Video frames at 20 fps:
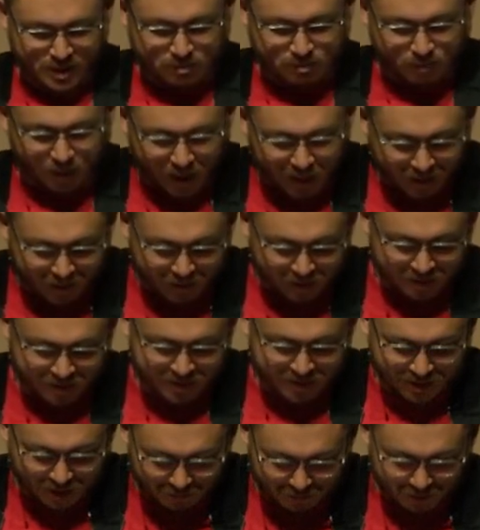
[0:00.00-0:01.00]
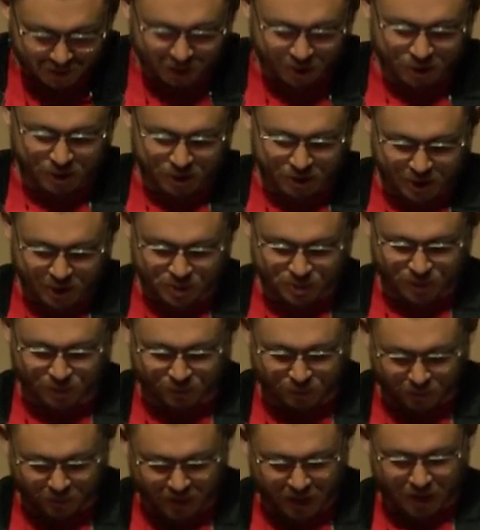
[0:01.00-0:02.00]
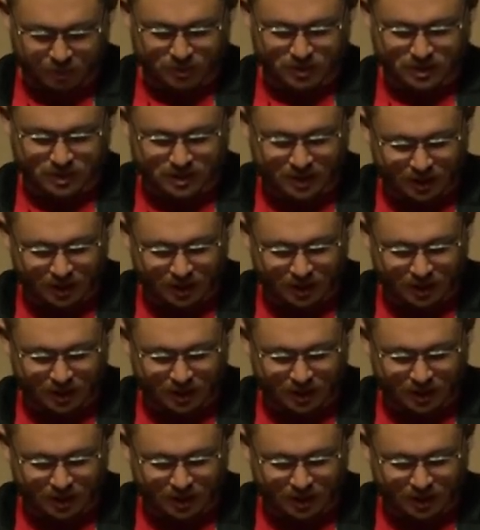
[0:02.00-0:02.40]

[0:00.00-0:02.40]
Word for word: Micah, 700 years before it happens,